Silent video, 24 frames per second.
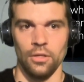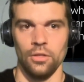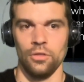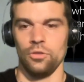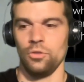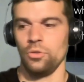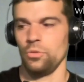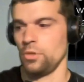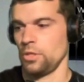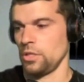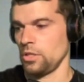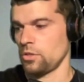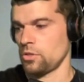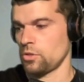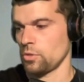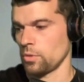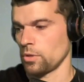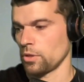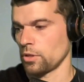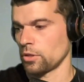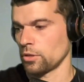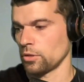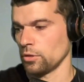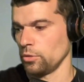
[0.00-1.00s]
You need to
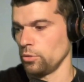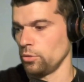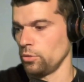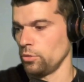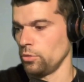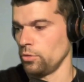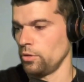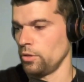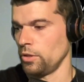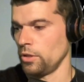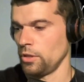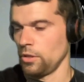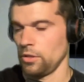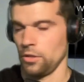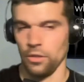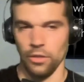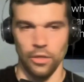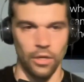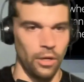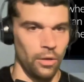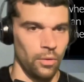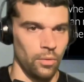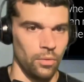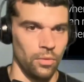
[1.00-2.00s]
include, you
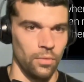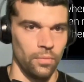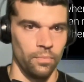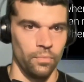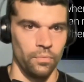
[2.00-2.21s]
know,